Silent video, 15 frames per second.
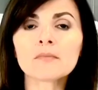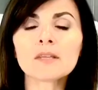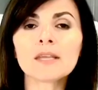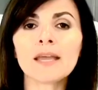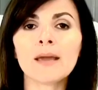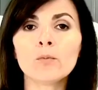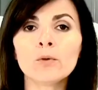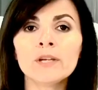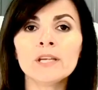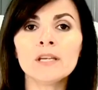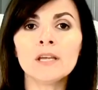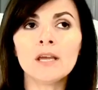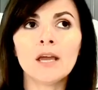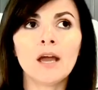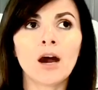and
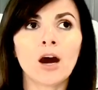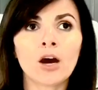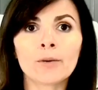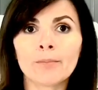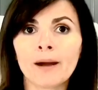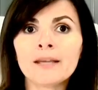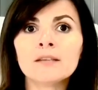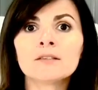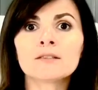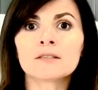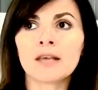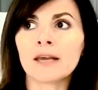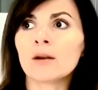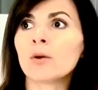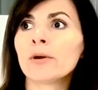our mind
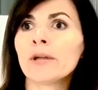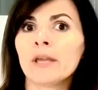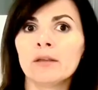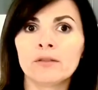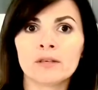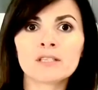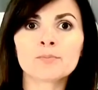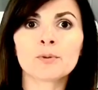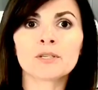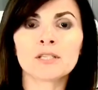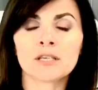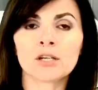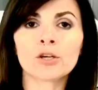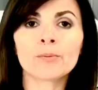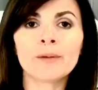said, okay, this
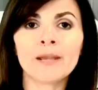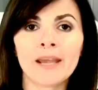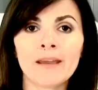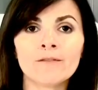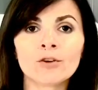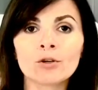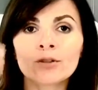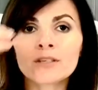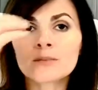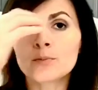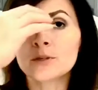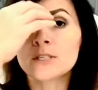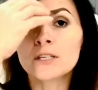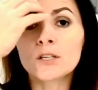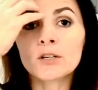particular behavior or this
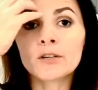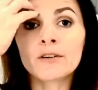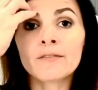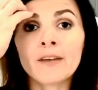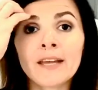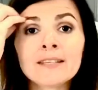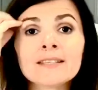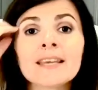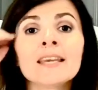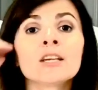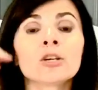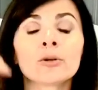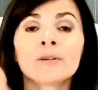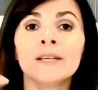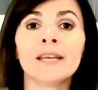particular event, it
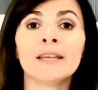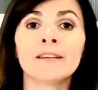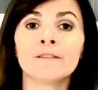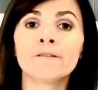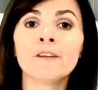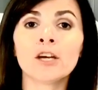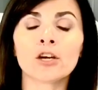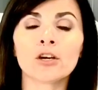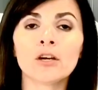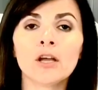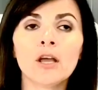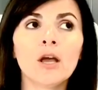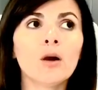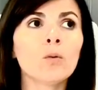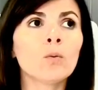created fear.
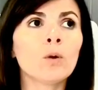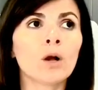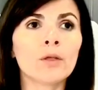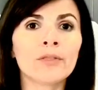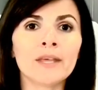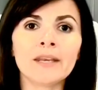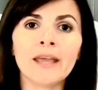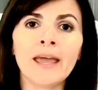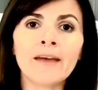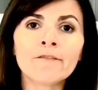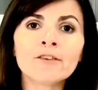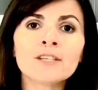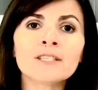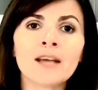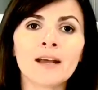Well, then
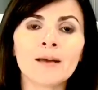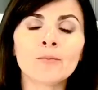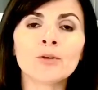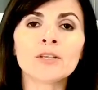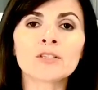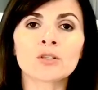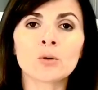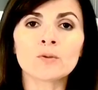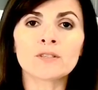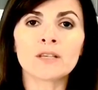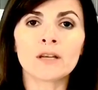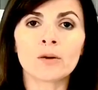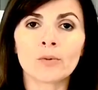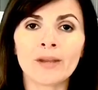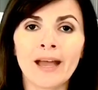every time we
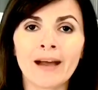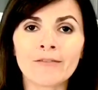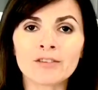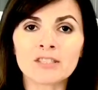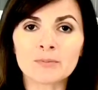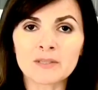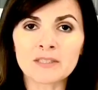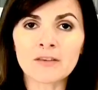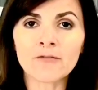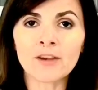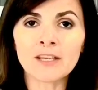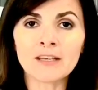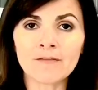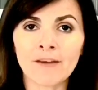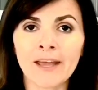associate or we have a
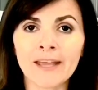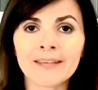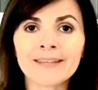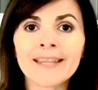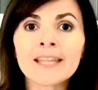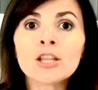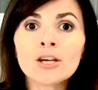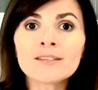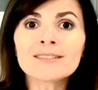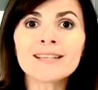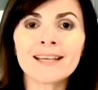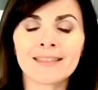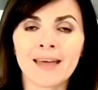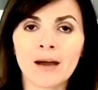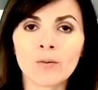specific event that looks
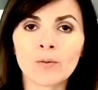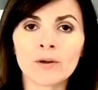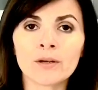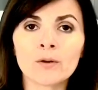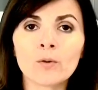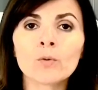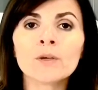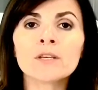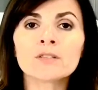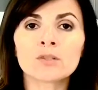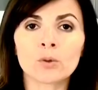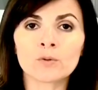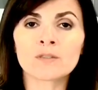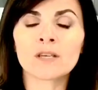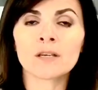like that one, we
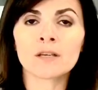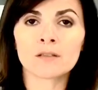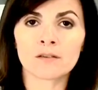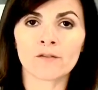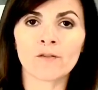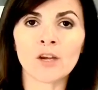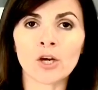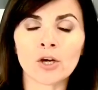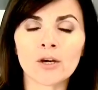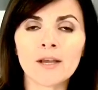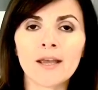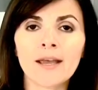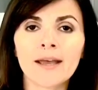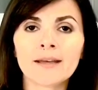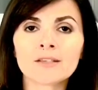associate it to fear.
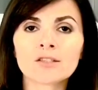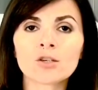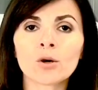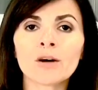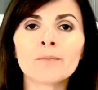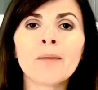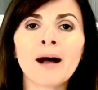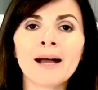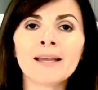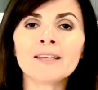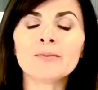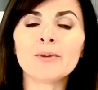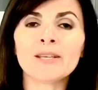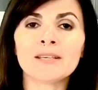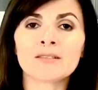And so our
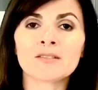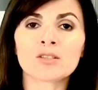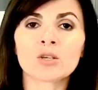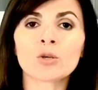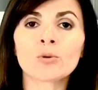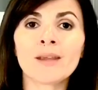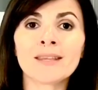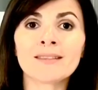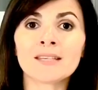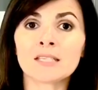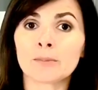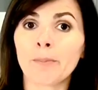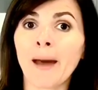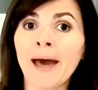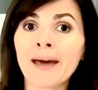mind begins to create
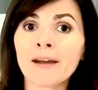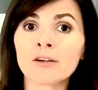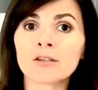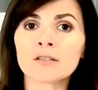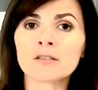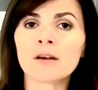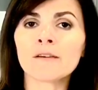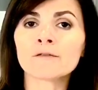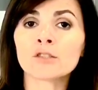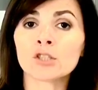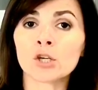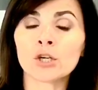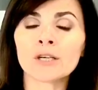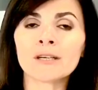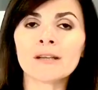these patterns of
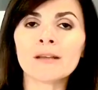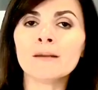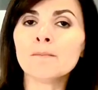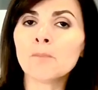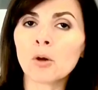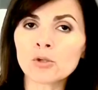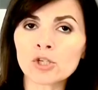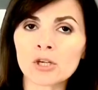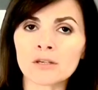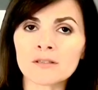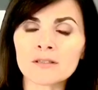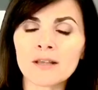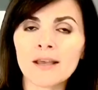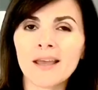certain emotions